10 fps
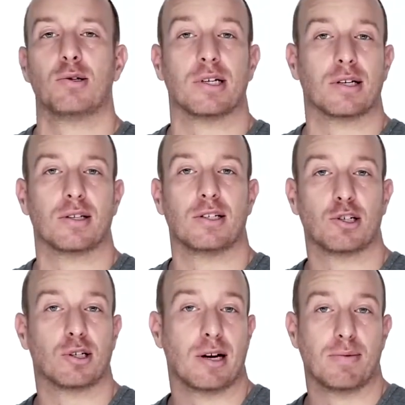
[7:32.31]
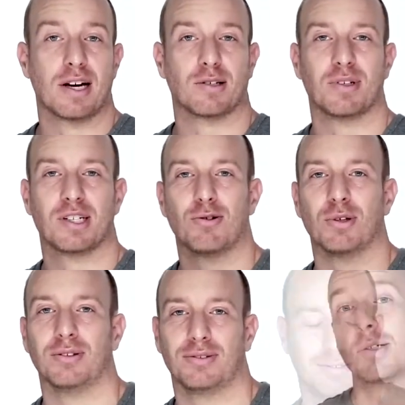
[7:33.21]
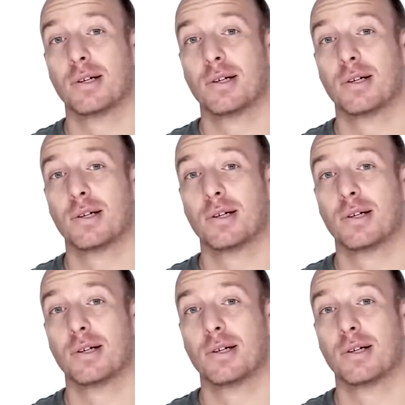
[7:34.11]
using the digital ABS material.